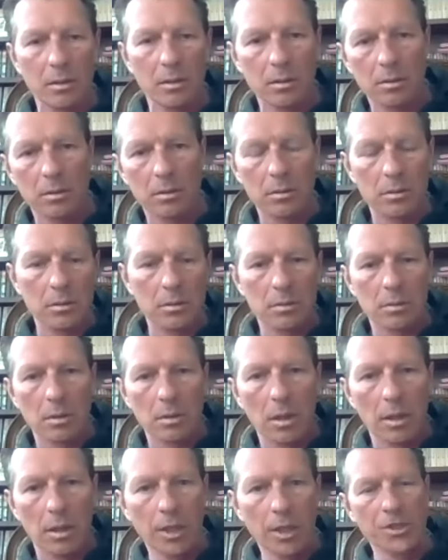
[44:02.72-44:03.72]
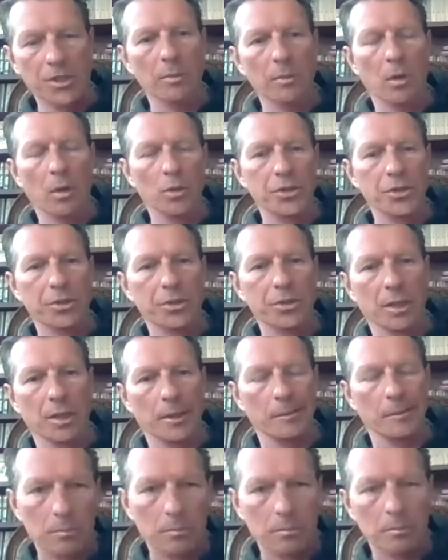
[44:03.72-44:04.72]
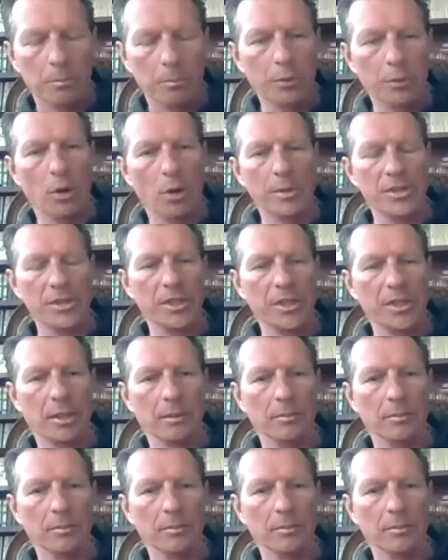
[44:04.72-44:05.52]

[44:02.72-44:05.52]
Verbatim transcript: is the most um, promising.